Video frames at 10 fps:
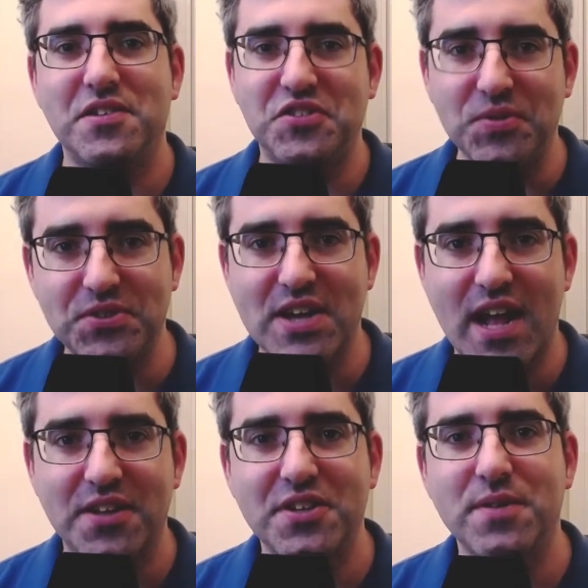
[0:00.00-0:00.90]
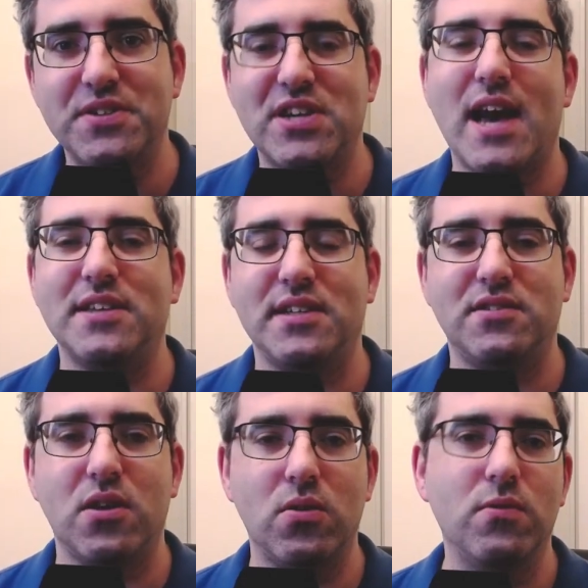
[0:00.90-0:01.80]
the Jewish calendar, which has
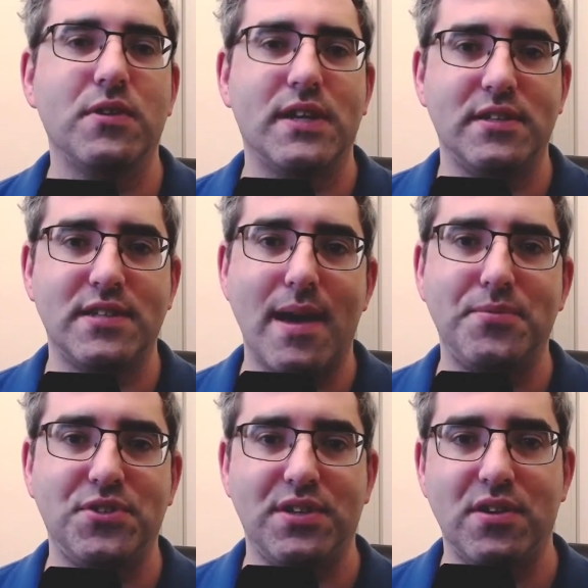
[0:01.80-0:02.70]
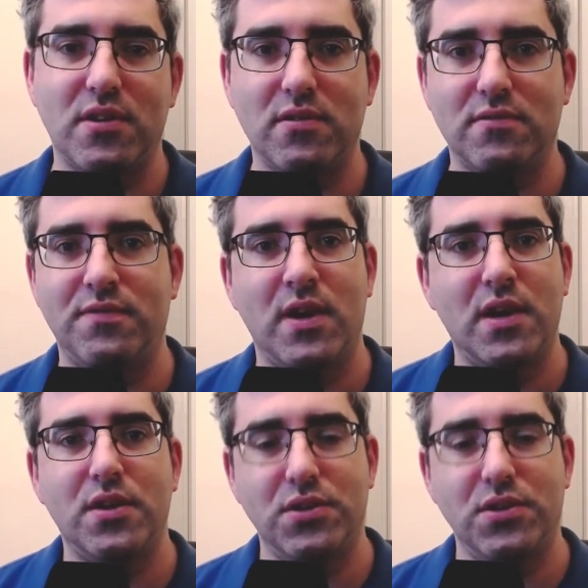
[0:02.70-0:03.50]
its own conception of